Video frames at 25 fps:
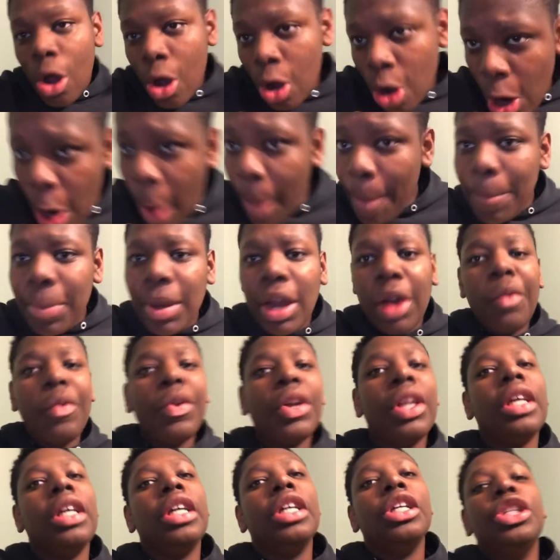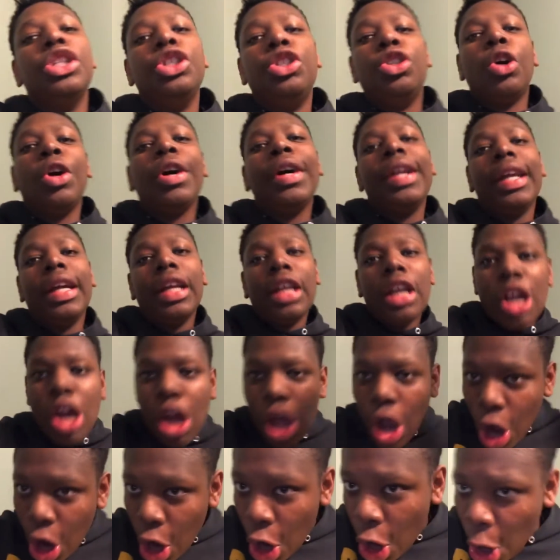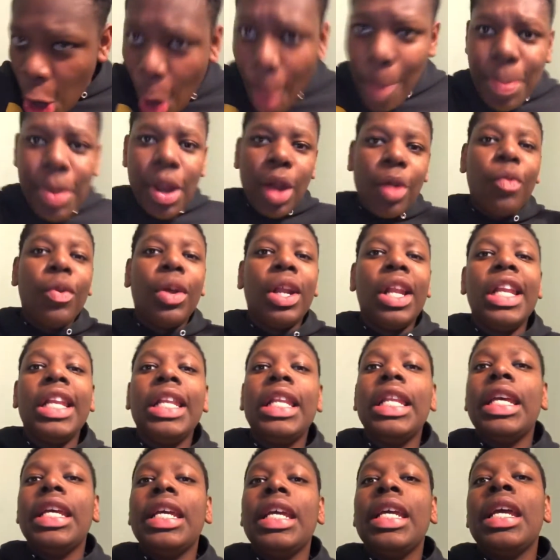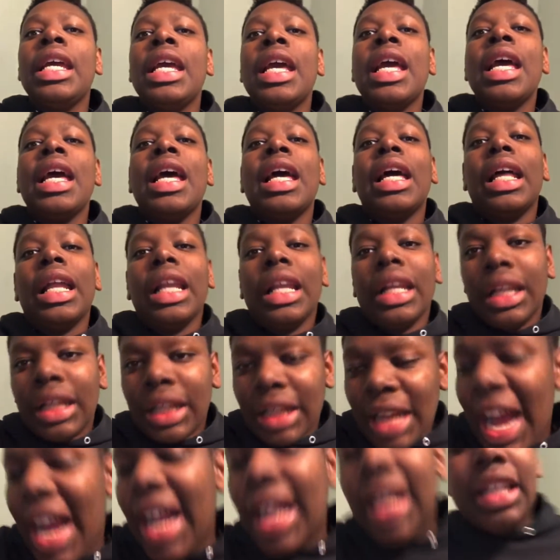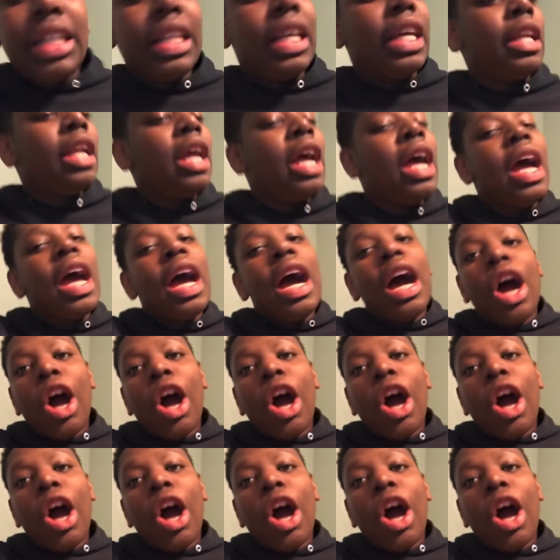Hope you really enjoyed it. Hope you really liked it